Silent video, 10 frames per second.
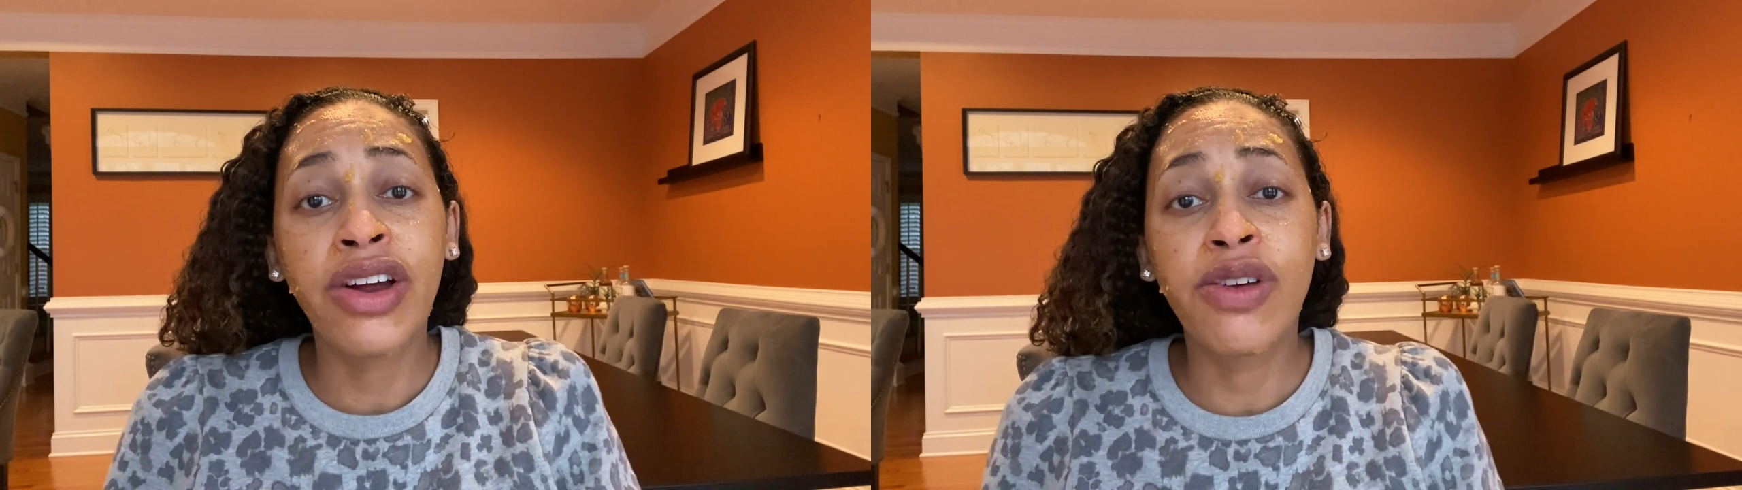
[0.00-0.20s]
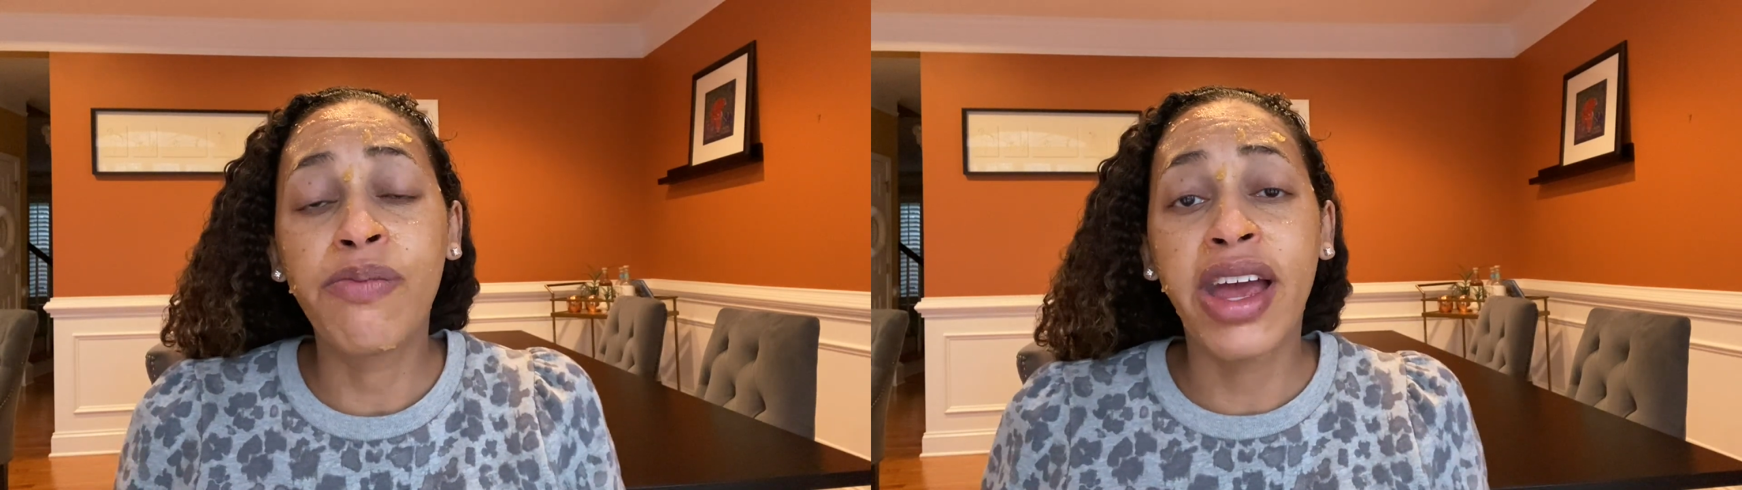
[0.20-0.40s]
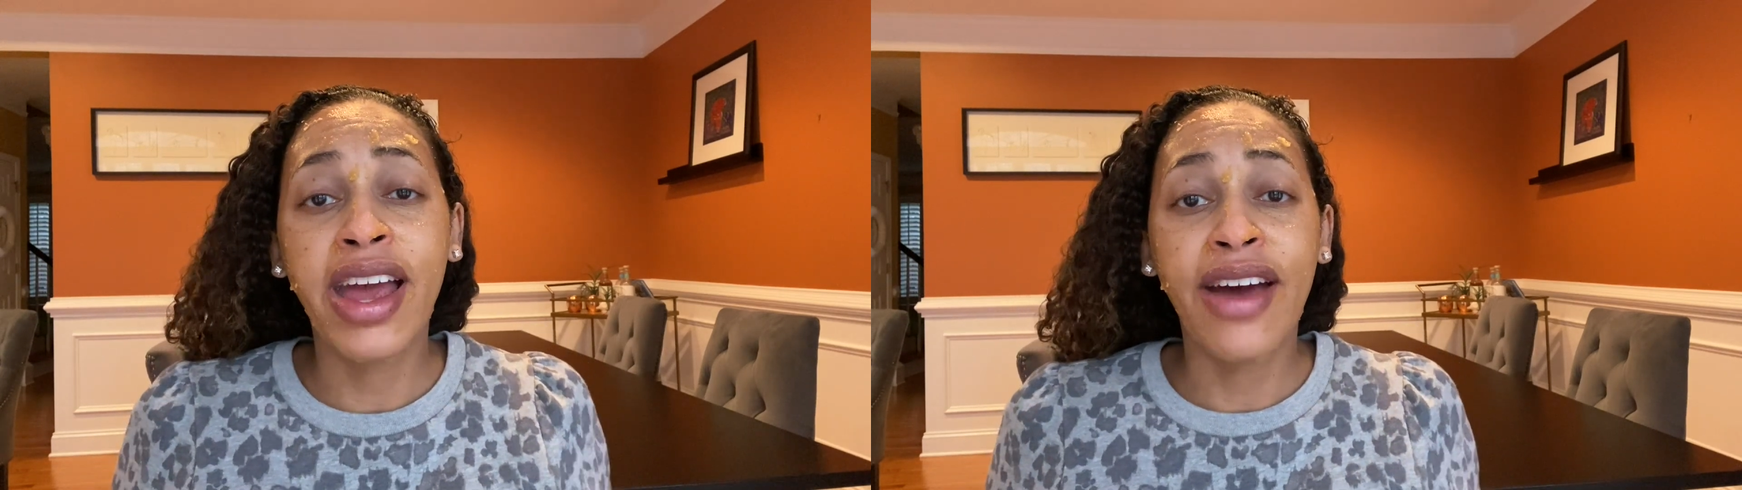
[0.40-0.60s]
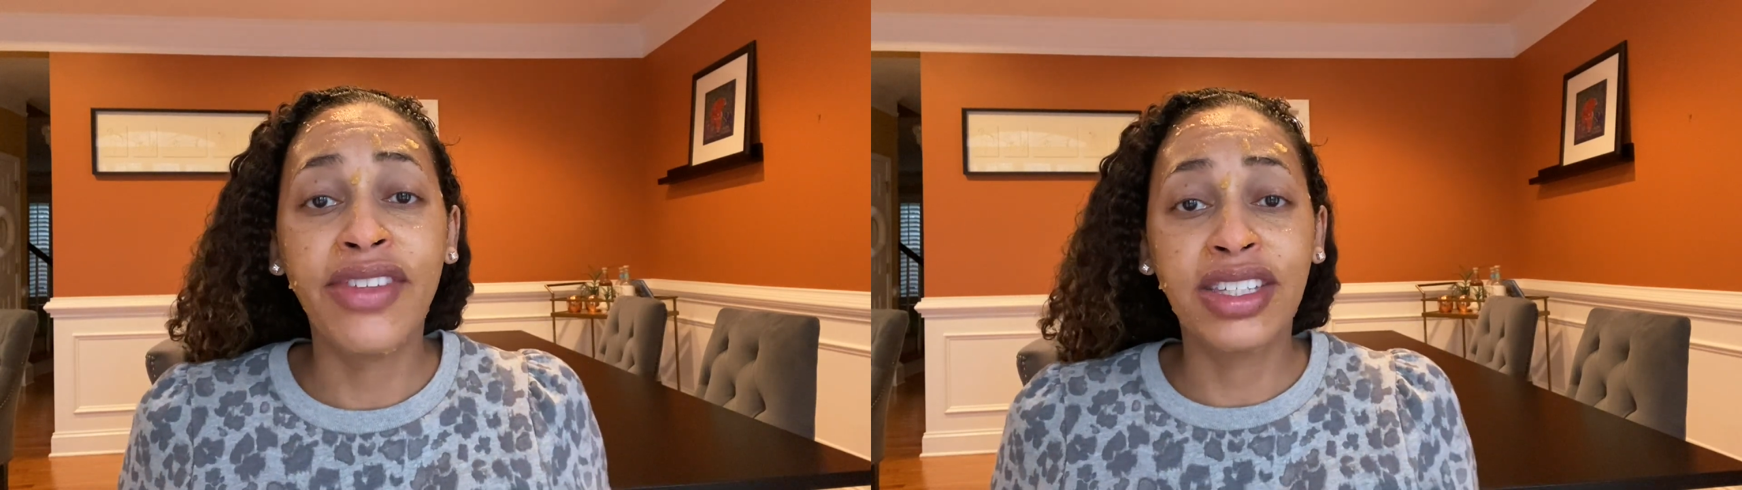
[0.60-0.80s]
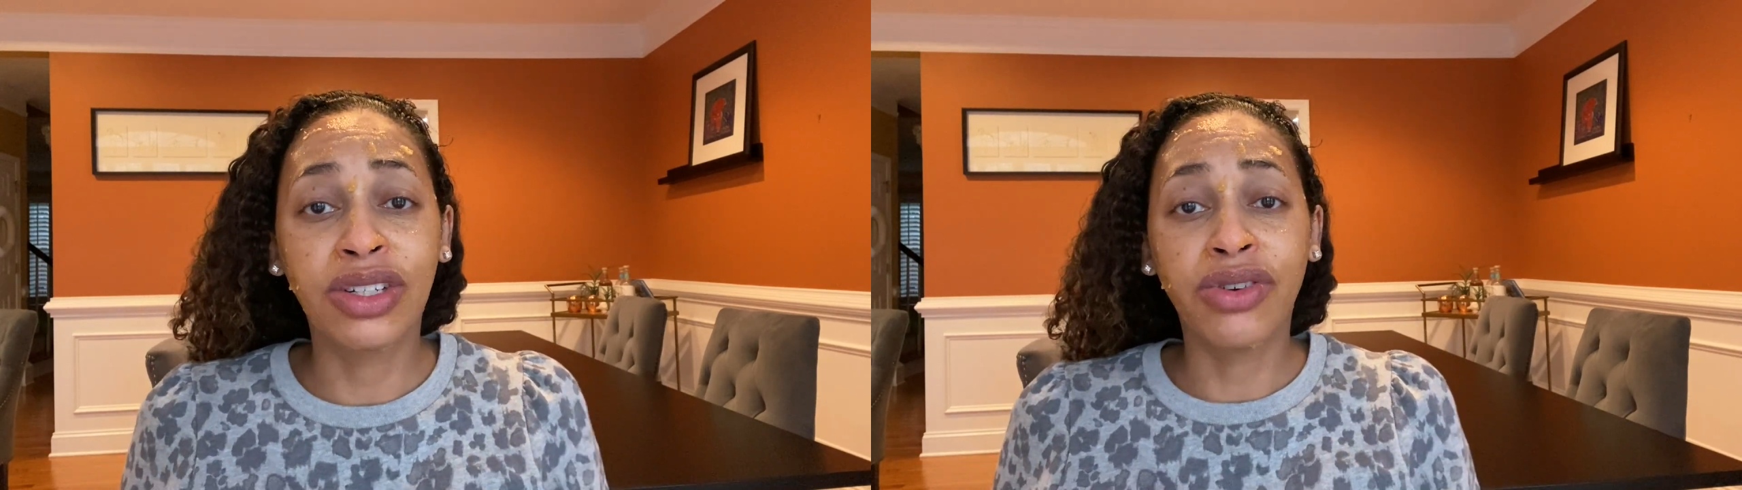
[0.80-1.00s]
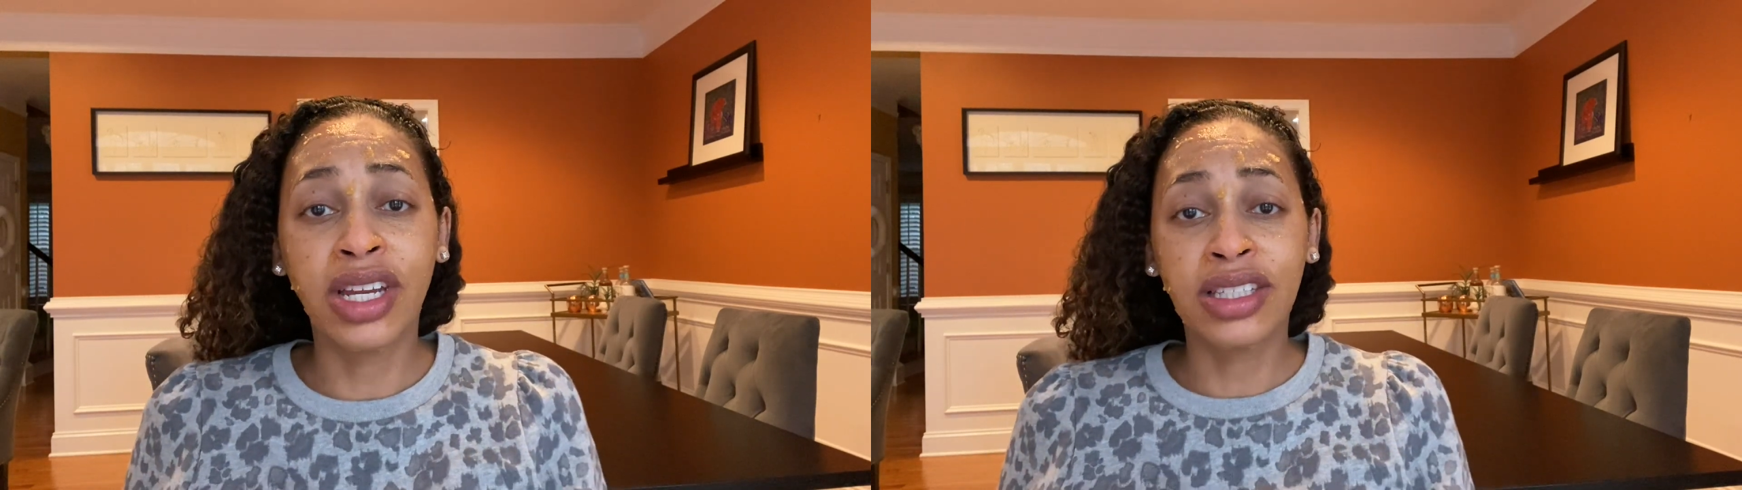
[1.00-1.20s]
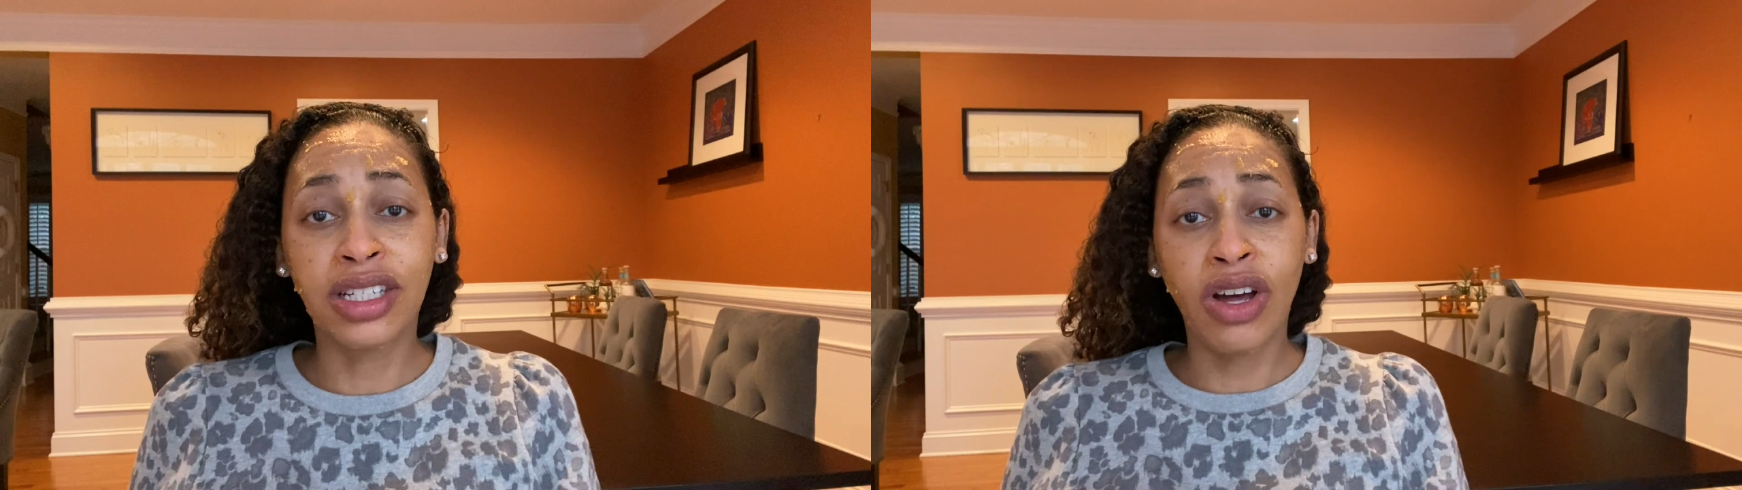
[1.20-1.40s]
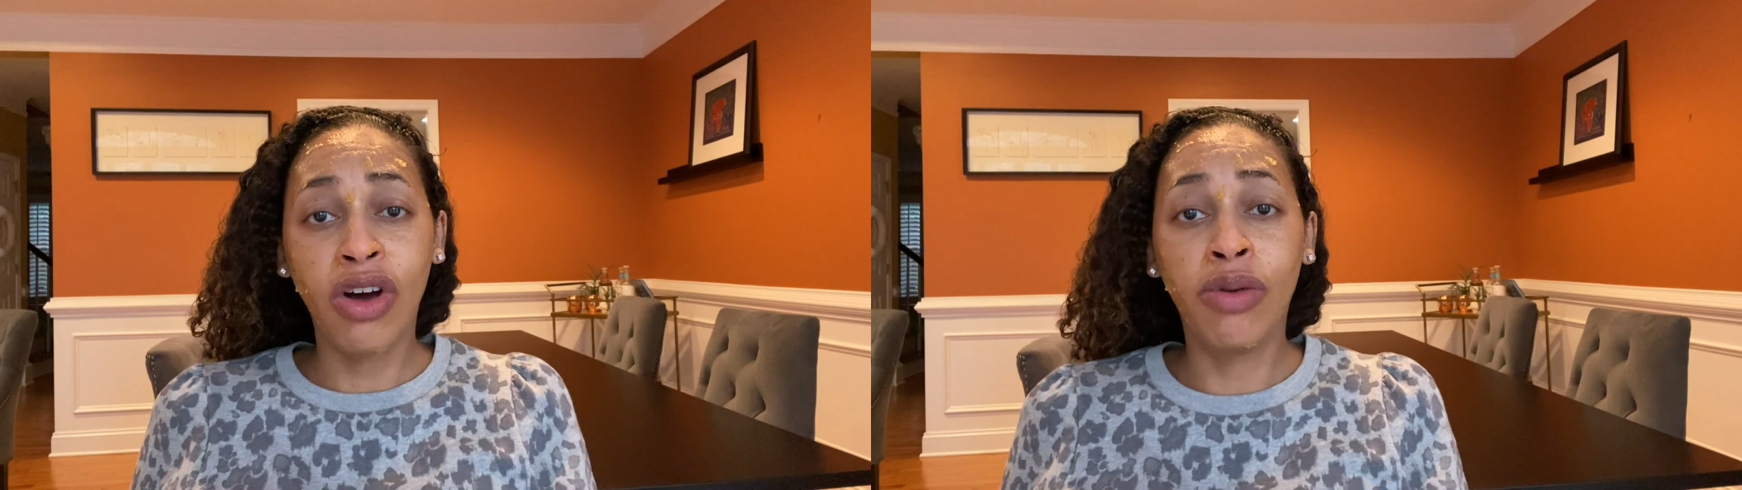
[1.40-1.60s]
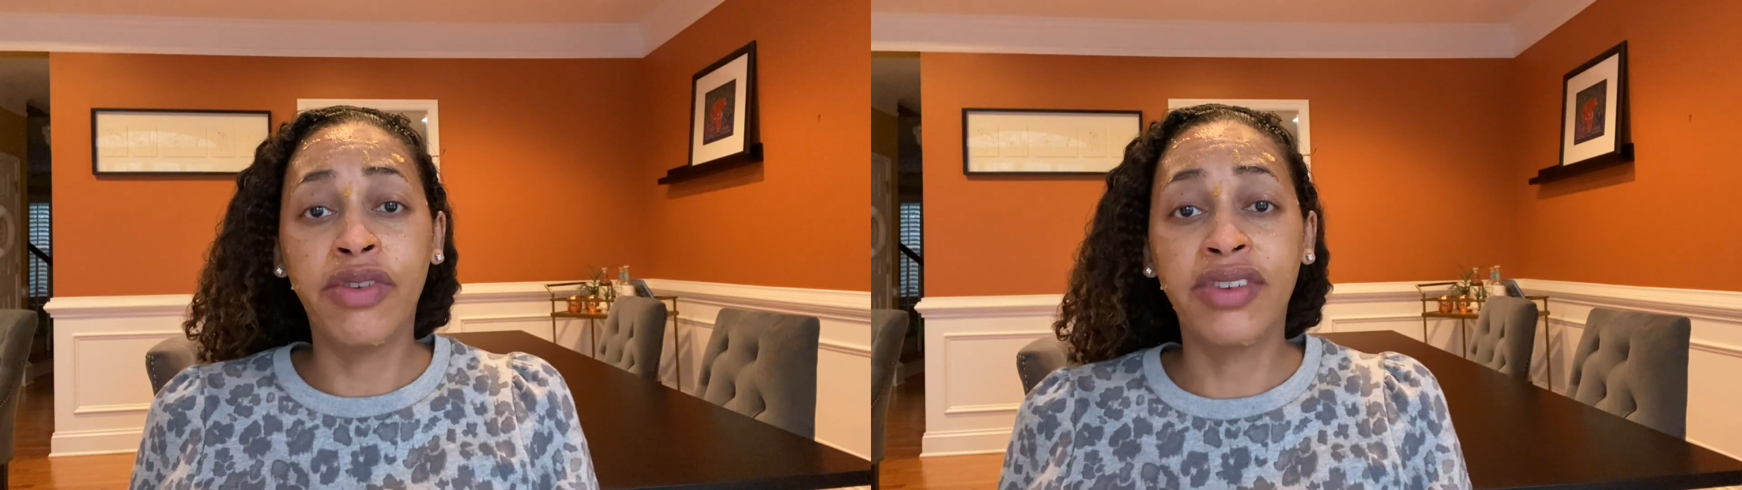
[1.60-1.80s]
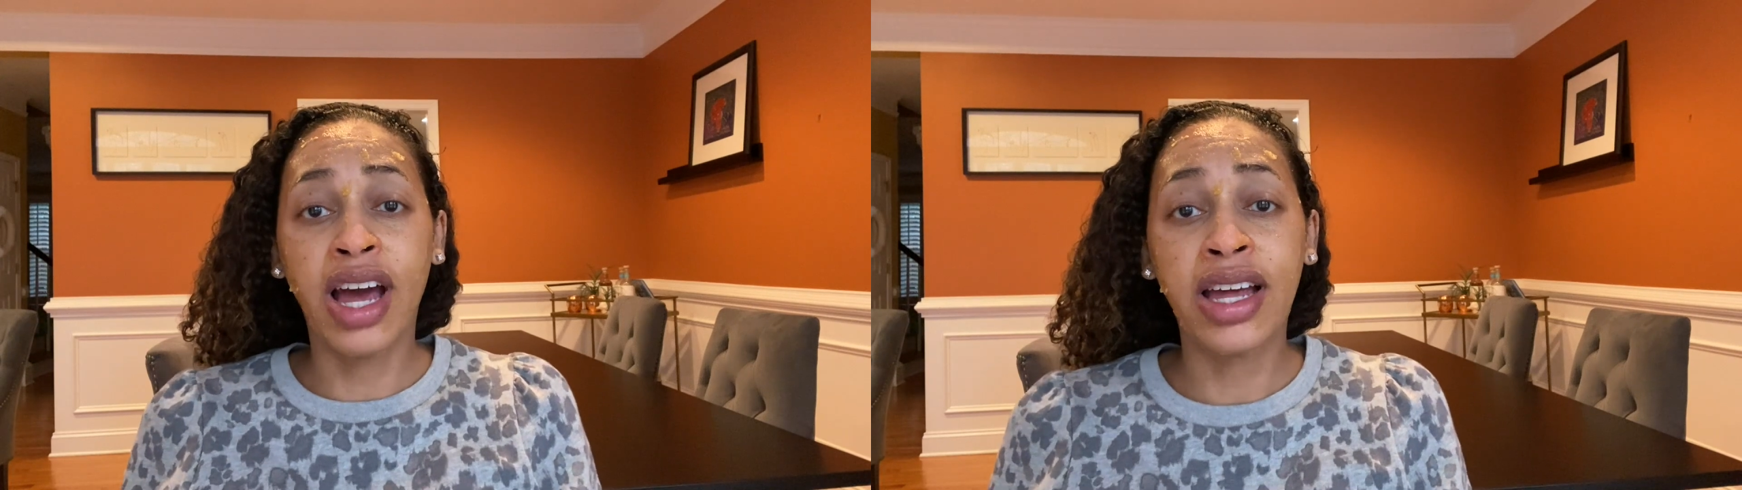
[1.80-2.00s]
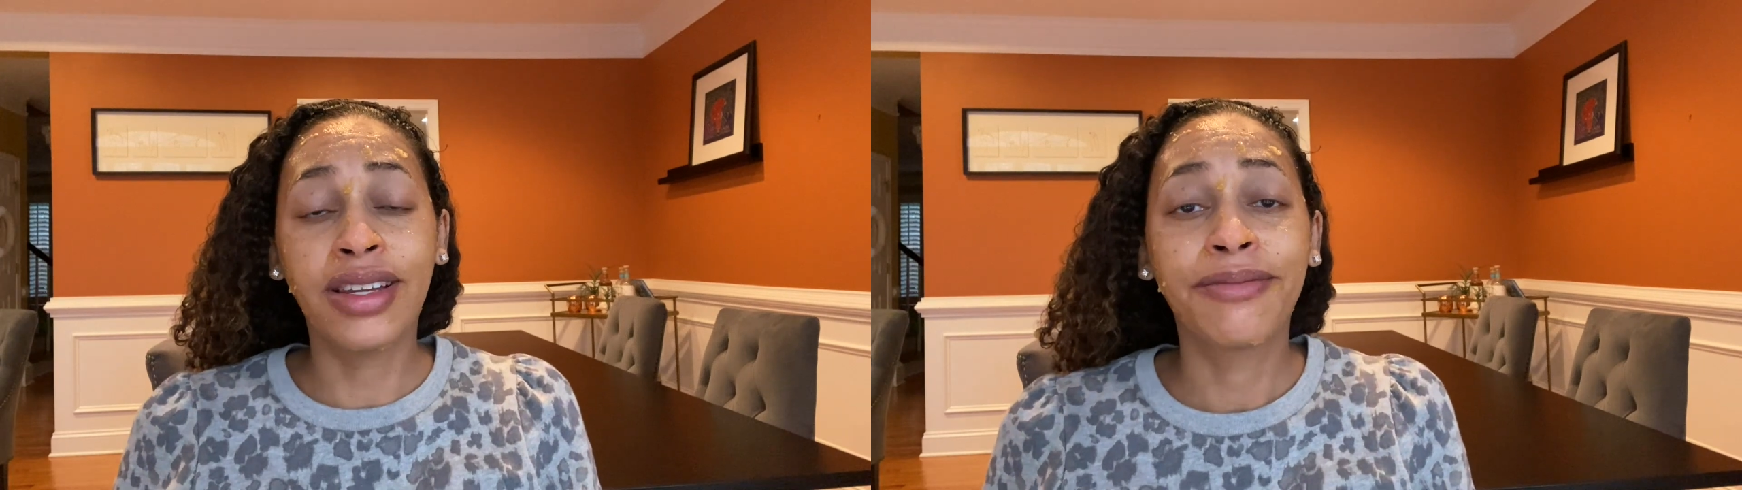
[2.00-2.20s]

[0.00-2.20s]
You may have these ingredients at home. If not,